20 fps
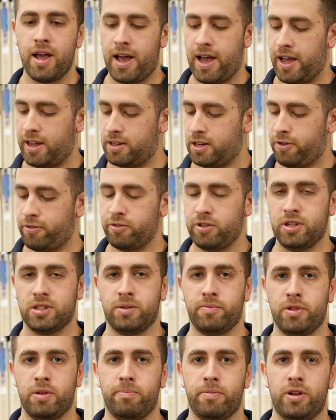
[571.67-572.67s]
Definitely
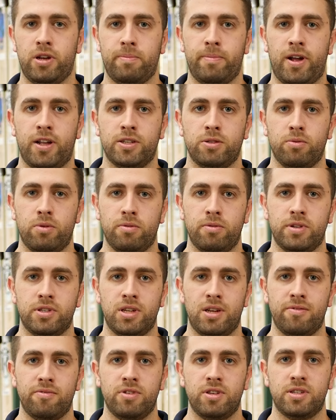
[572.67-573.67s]
some of the better bats we
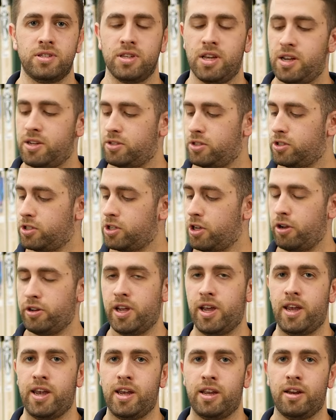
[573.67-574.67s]
received this season. So
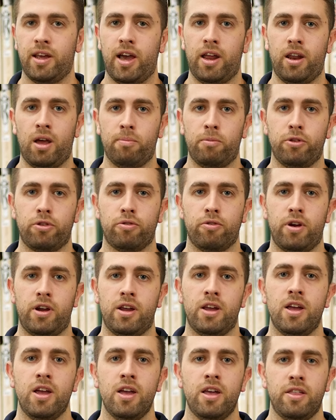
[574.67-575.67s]
yeah, in at number
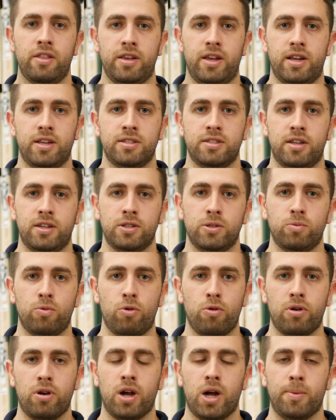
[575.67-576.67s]
3, the SS
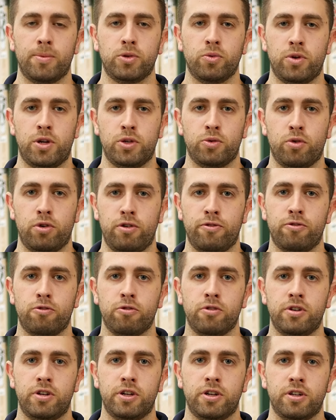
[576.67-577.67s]
World Cup
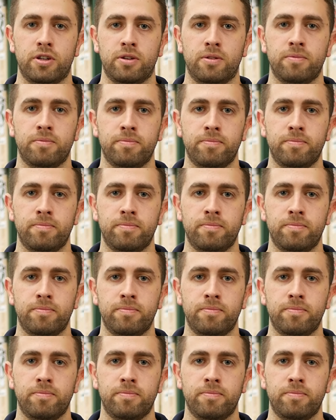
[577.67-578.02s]
2024 edition.